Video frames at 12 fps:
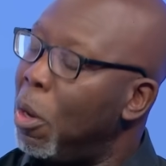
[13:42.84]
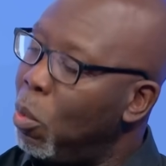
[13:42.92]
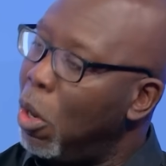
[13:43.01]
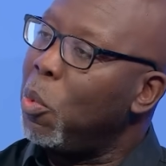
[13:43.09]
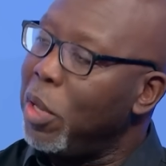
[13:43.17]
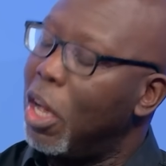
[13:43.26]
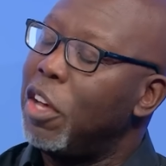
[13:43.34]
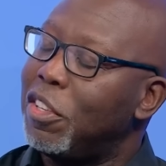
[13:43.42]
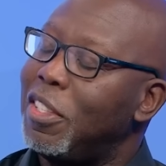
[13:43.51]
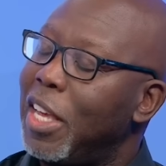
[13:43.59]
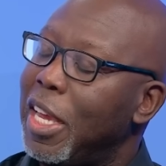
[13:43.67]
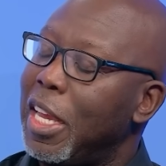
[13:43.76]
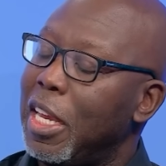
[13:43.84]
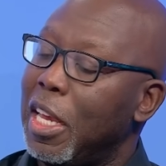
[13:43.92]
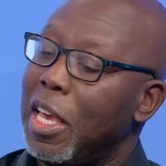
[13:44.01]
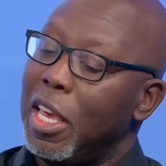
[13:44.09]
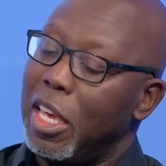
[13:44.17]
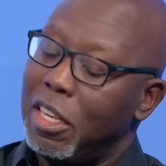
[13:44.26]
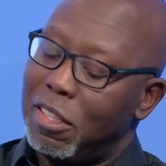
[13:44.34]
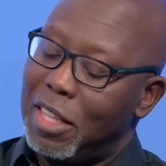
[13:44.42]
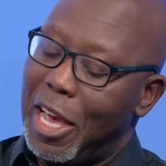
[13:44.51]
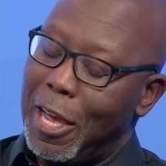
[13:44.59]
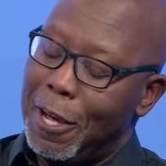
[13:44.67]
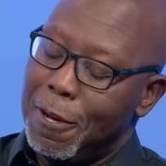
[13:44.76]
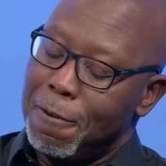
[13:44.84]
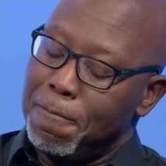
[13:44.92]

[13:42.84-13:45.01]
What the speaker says: But what we are saying is that,